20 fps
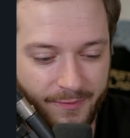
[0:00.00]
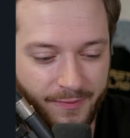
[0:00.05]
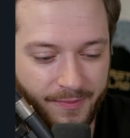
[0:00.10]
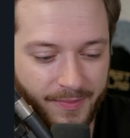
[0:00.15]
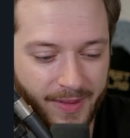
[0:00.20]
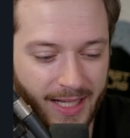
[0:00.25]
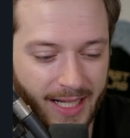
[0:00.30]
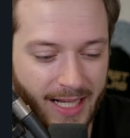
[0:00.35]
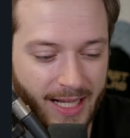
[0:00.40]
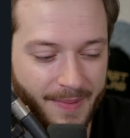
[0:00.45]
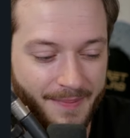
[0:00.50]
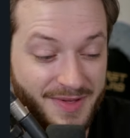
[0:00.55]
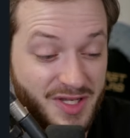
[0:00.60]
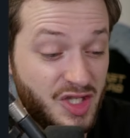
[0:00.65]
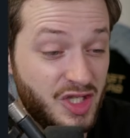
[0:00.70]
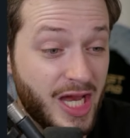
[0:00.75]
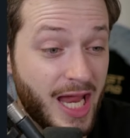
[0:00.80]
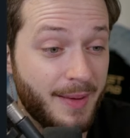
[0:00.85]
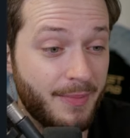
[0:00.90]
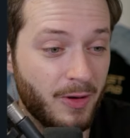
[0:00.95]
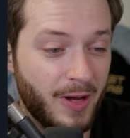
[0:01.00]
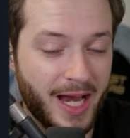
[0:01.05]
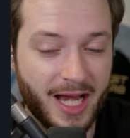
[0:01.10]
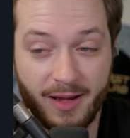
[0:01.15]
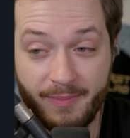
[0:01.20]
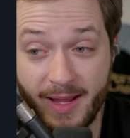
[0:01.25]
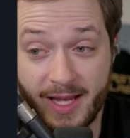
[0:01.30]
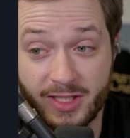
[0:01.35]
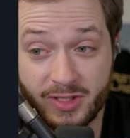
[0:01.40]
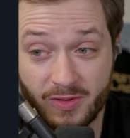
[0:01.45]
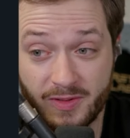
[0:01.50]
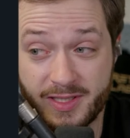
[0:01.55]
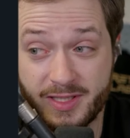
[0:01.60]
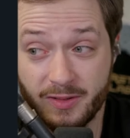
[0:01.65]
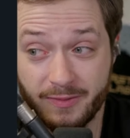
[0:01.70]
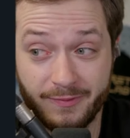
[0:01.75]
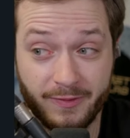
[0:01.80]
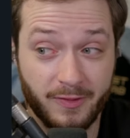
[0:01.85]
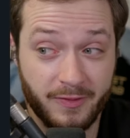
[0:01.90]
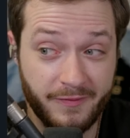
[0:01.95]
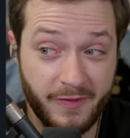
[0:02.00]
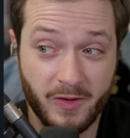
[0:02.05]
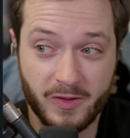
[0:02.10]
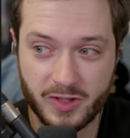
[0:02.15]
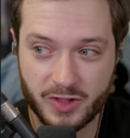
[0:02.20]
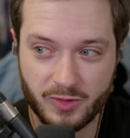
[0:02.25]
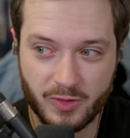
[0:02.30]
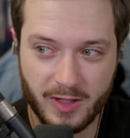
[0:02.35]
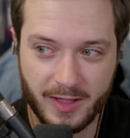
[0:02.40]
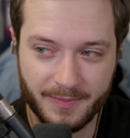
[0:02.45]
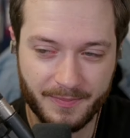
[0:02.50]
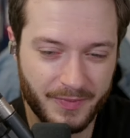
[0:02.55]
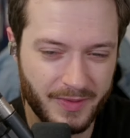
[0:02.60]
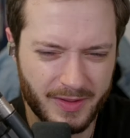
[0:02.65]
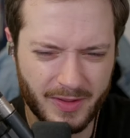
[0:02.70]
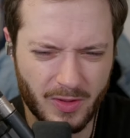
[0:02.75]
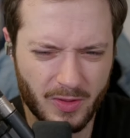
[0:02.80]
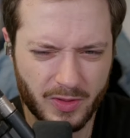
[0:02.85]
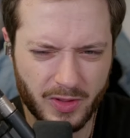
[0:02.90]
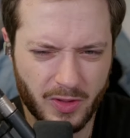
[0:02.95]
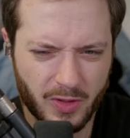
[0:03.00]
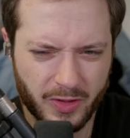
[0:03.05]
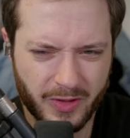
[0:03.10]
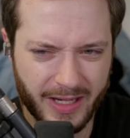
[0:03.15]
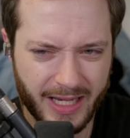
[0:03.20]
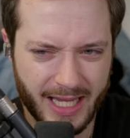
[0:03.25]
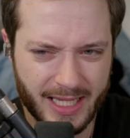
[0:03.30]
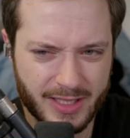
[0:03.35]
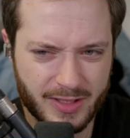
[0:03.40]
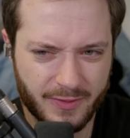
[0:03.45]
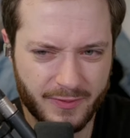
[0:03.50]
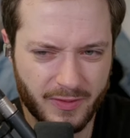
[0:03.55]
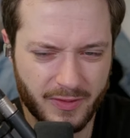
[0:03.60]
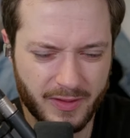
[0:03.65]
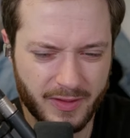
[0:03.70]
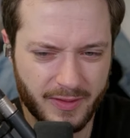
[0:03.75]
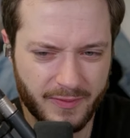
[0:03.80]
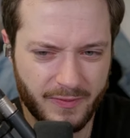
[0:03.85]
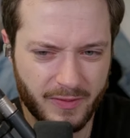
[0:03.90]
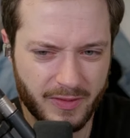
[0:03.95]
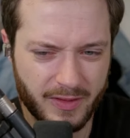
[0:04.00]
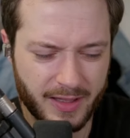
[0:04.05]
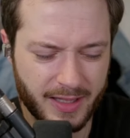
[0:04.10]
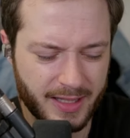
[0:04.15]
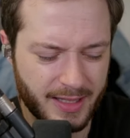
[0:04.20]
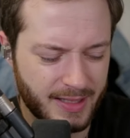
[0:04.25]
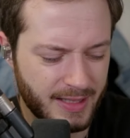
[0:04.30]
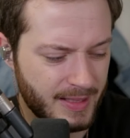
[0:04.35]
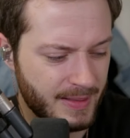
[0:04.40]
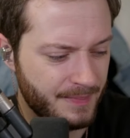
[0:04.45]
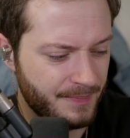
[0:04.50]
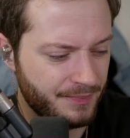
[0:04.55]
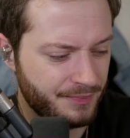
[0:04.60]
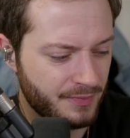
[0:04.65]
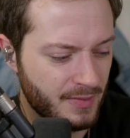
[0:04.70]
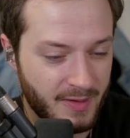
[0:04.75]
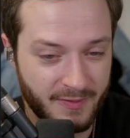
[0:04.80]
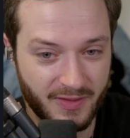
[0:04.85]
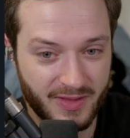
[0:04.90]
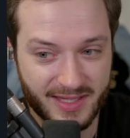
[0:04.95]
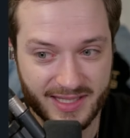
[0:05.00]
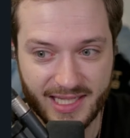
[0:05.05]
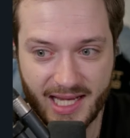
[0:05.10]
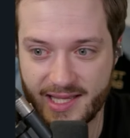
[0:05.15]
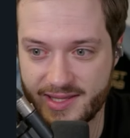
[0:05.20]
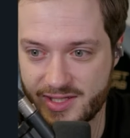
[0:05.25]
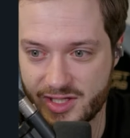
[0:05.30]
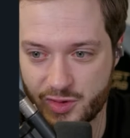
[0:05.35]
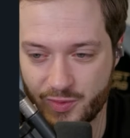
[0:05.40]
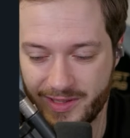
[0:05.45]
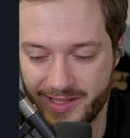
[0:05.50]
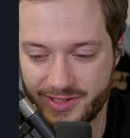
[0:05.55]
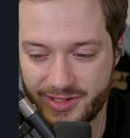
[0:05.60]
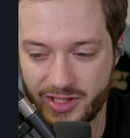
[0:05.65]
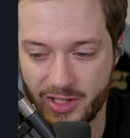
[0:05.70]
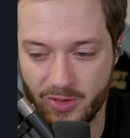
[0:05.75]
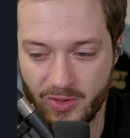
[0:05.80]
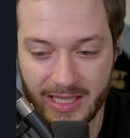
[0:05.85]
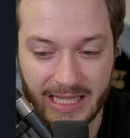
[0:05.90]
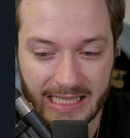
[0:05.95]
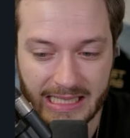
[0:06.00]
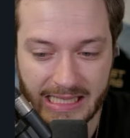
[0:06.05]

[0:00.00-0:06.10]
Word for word: um, Saber Animancer is still very, very strong. No, no great answer for the for the for the sides as well. So,